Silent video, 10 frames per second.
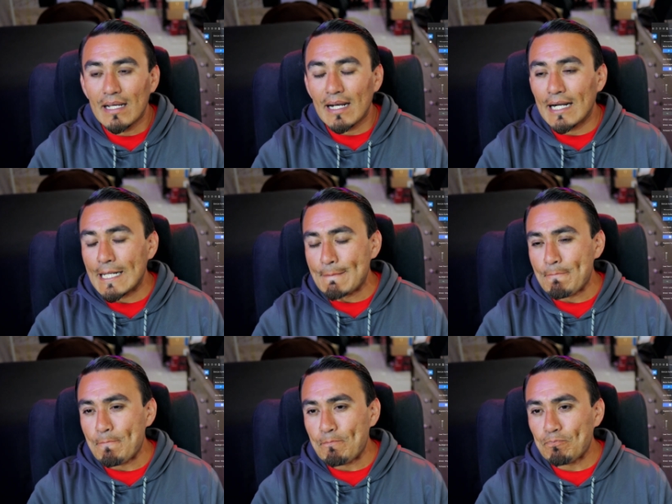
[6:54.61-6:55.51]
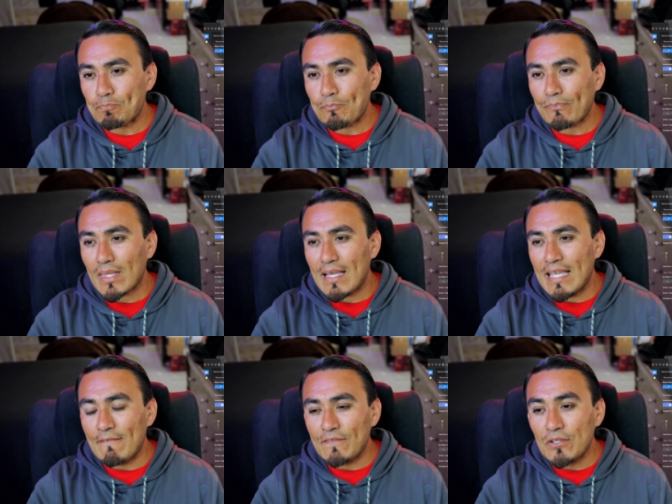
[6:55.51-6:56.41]
Um,
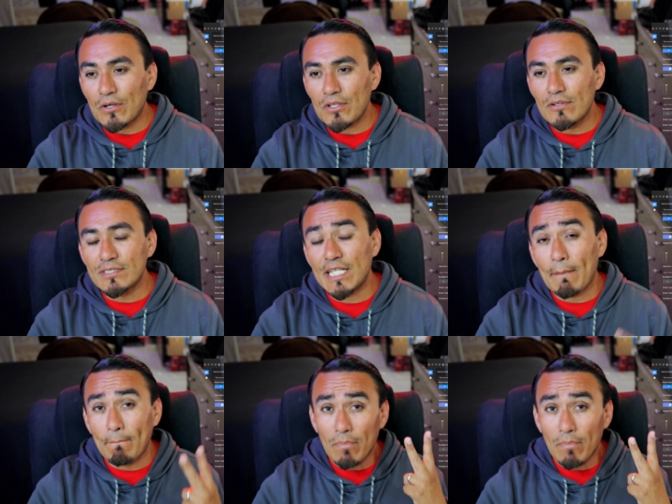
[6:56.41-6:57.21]
if you're using